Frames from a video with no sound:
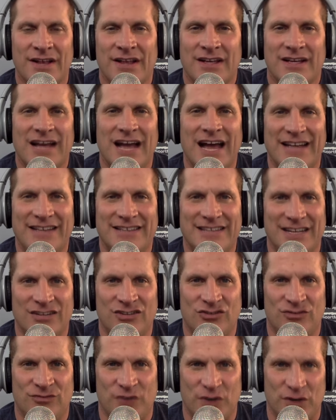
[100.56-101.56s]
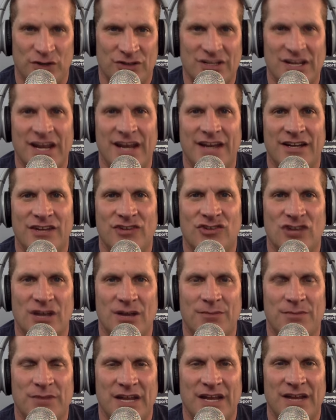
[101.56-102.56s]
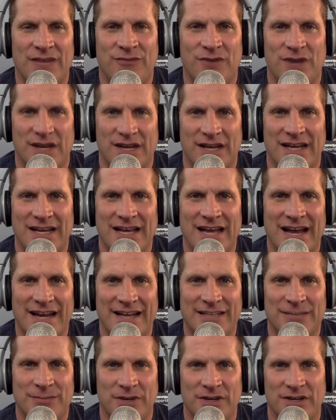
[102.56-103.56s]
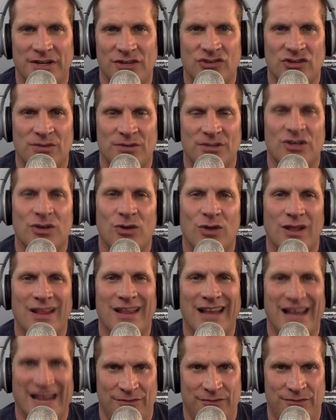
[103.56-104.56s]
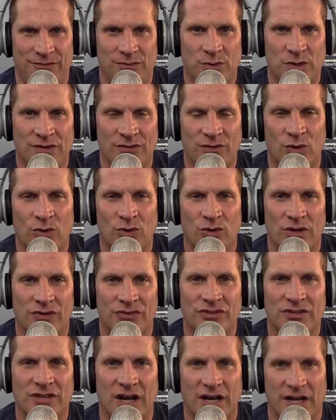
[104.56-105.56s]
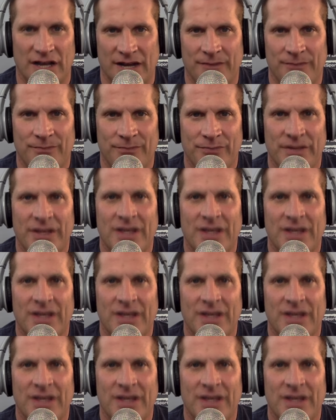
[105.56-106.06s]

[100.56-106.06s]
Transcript: Guys, that first day in the gym, and a fucking guy that's been in the gym his whole life, we've all done it.